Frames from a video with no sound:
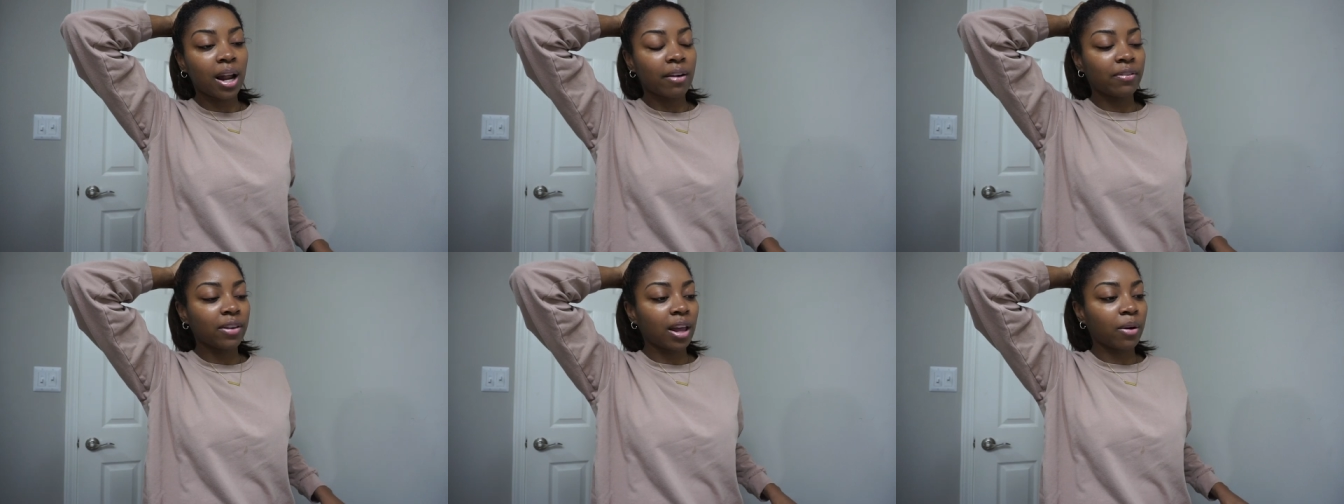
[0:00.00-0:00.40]

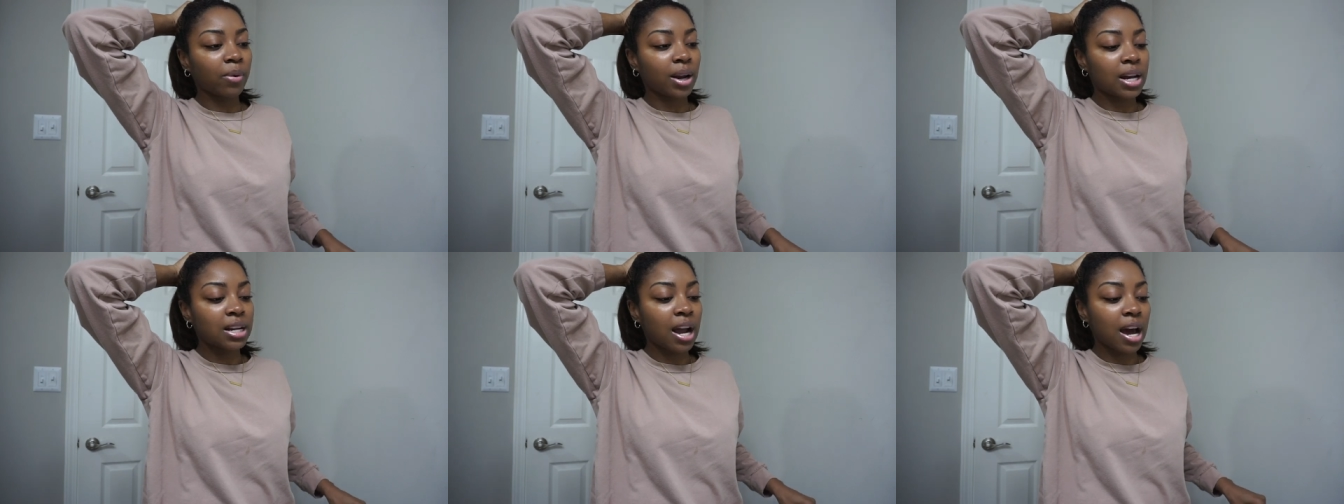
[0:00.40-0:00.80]
I feel like when
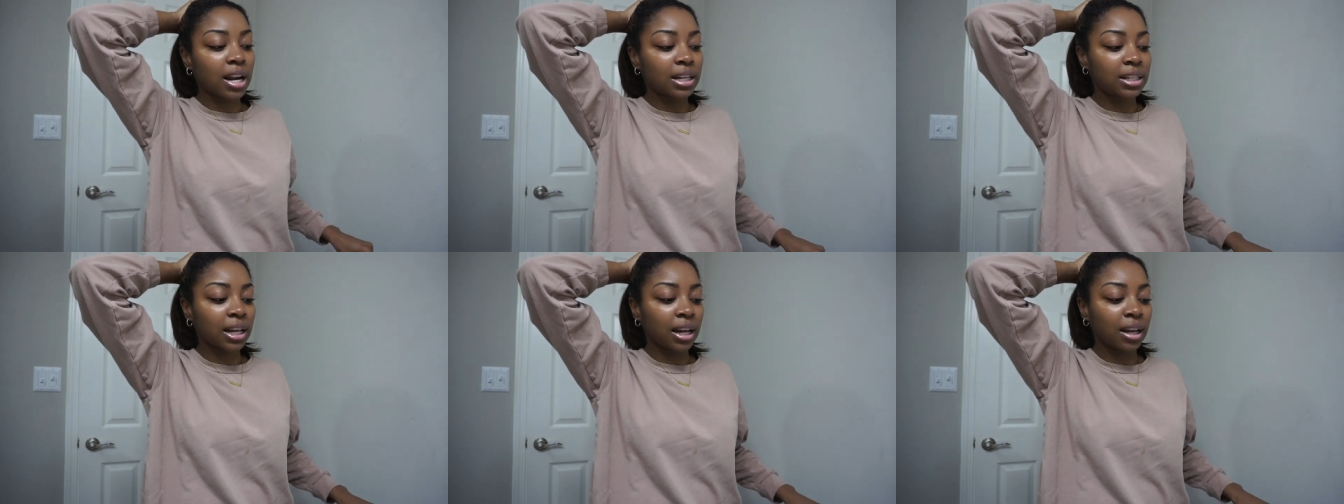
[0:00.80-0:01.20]
I got
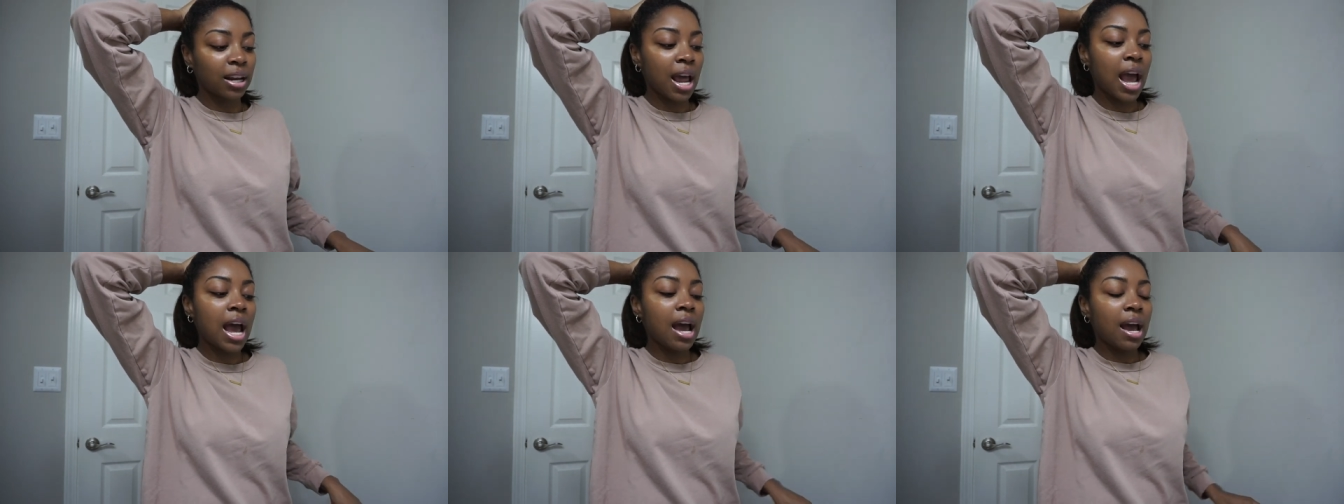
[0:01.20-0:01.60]
it done,
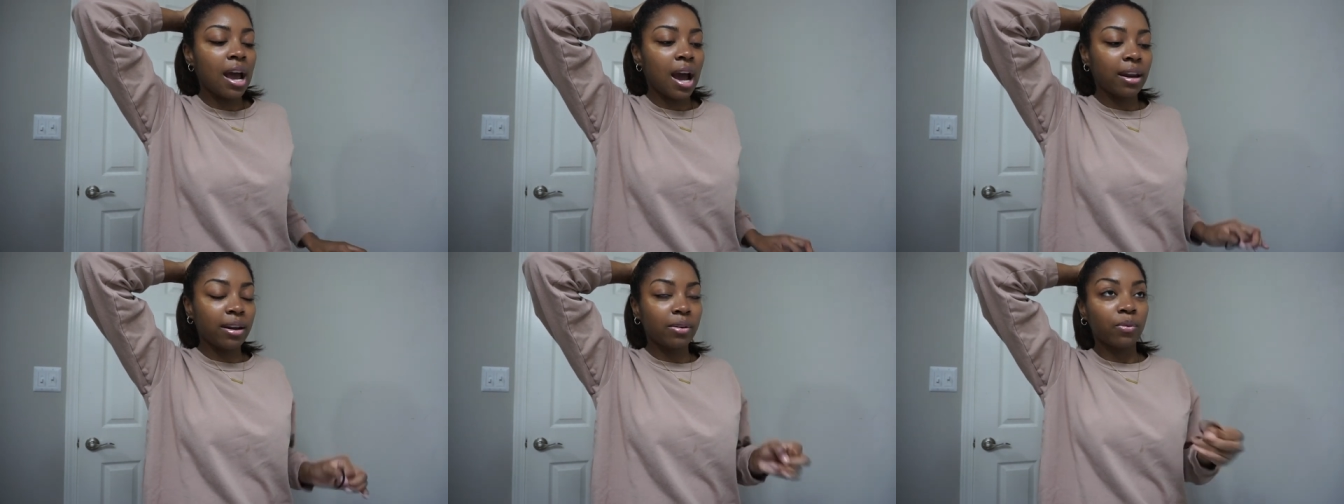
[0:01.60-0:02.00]

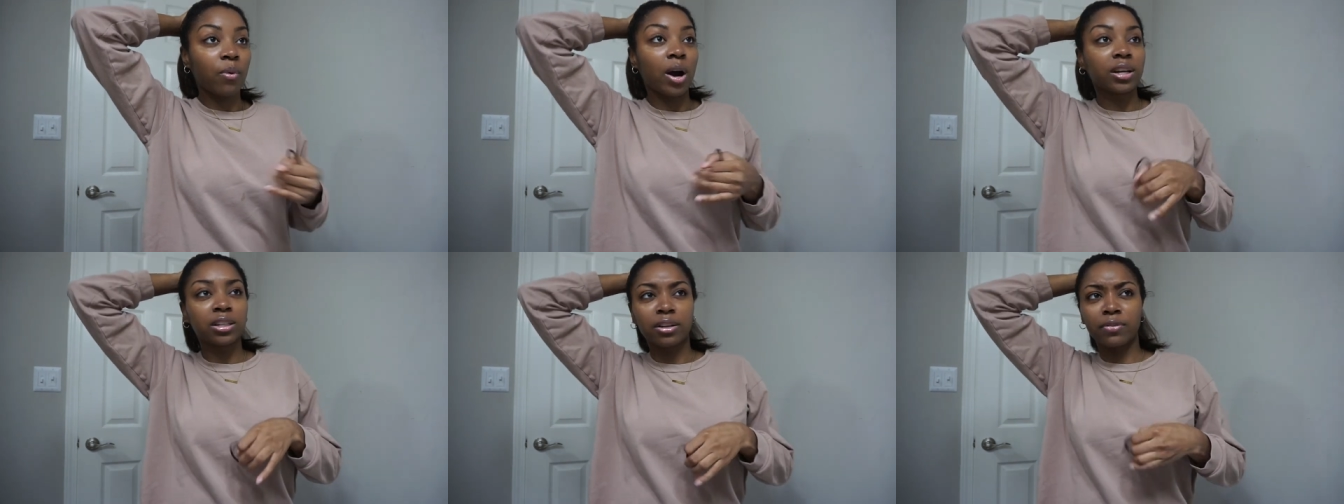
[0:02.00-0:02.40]
I didn't
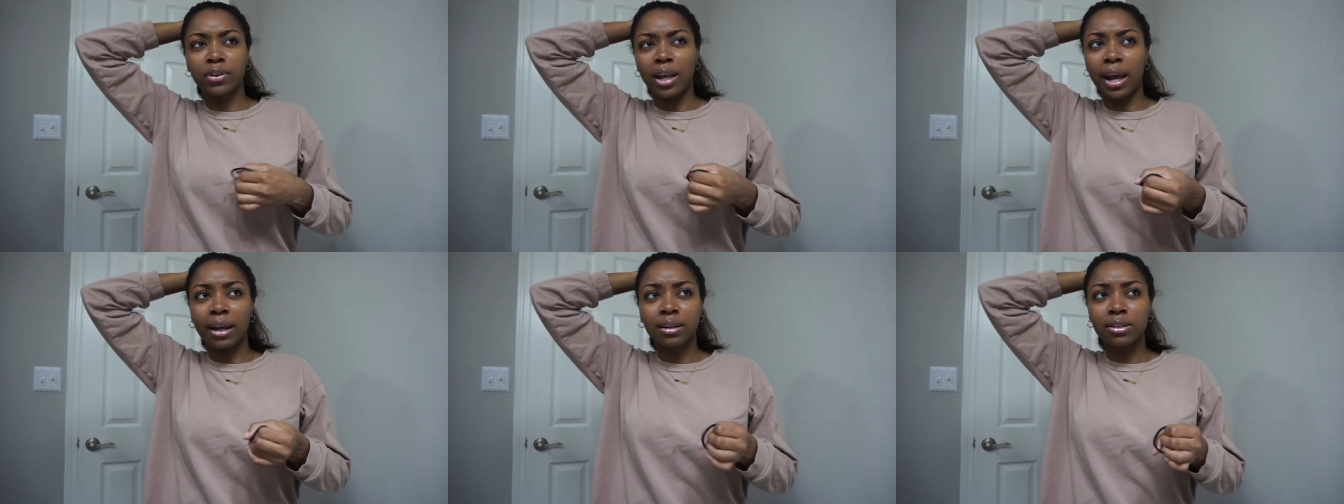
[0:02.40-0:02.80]
wash it for
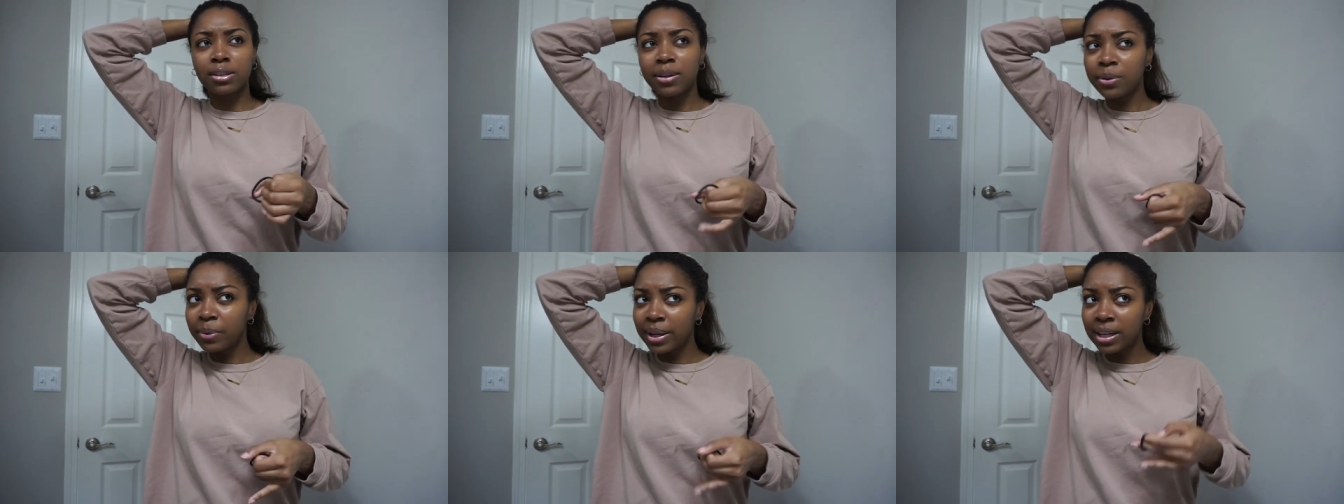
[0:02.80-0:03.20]
like
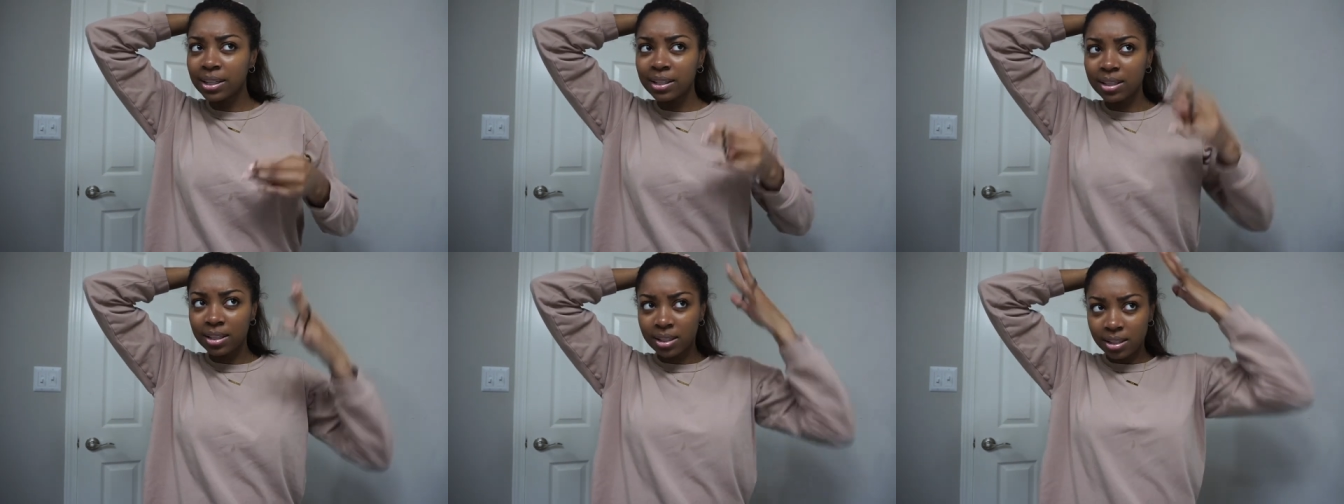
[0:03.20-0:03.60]
two
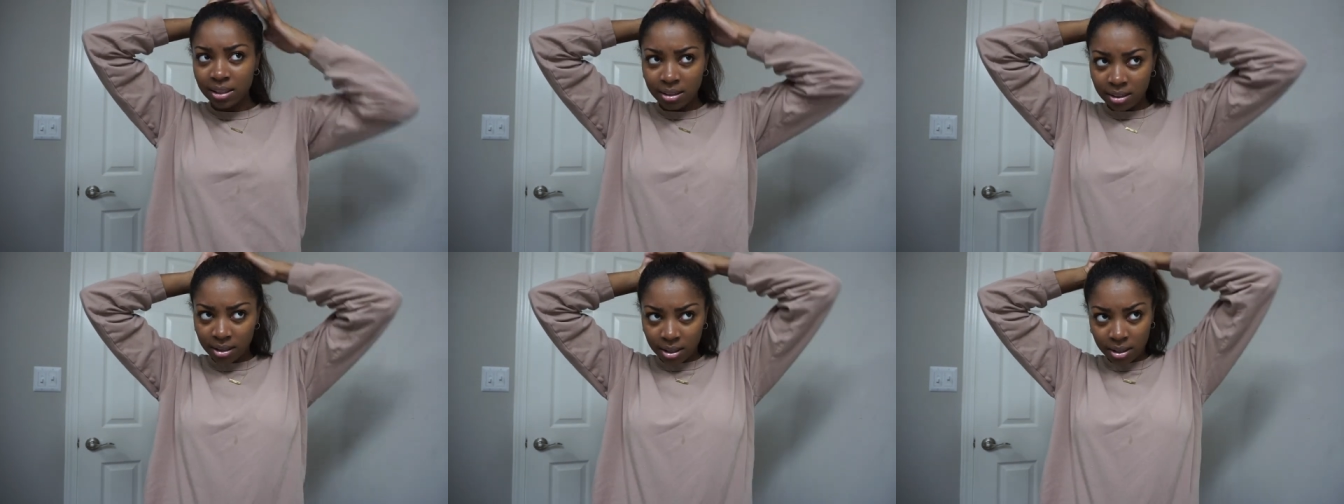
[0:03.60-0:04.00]
weeks.
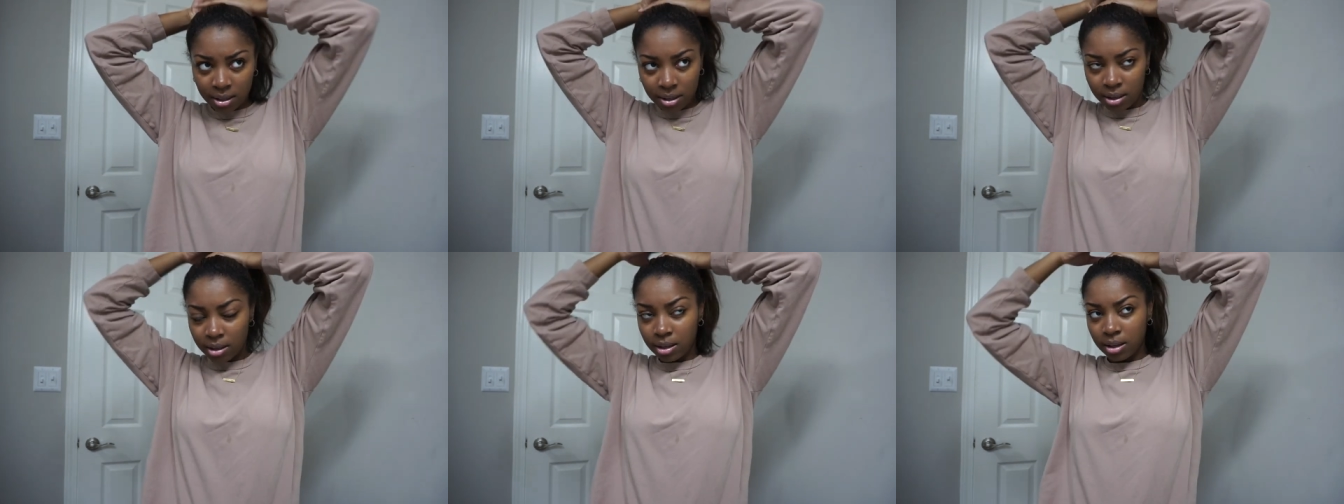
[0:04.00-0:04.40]

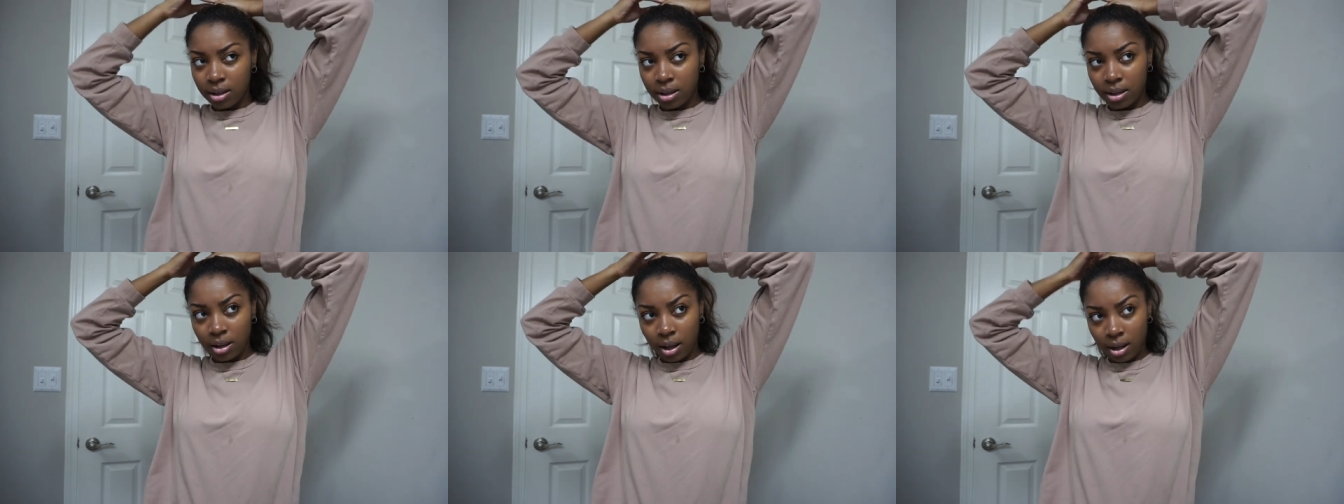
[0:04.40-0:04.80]

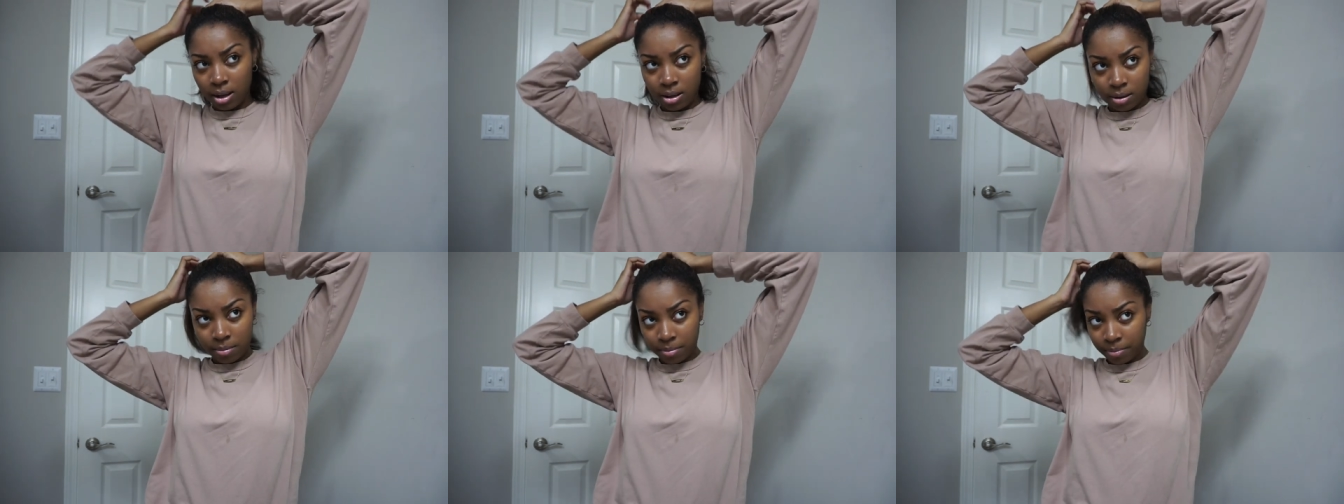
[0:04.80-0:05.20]

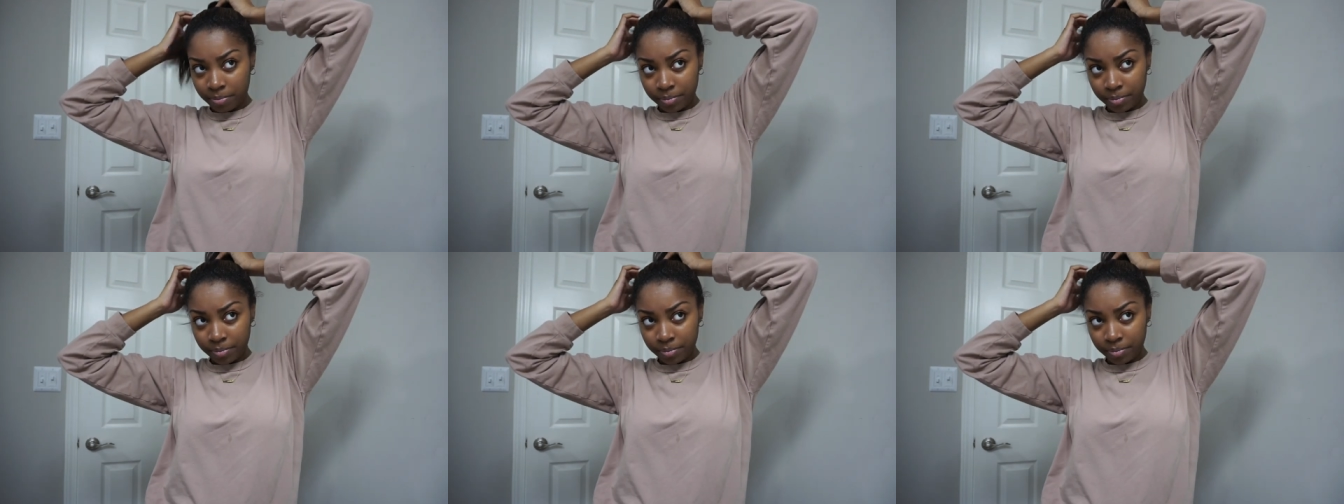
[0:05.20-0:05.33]
Um,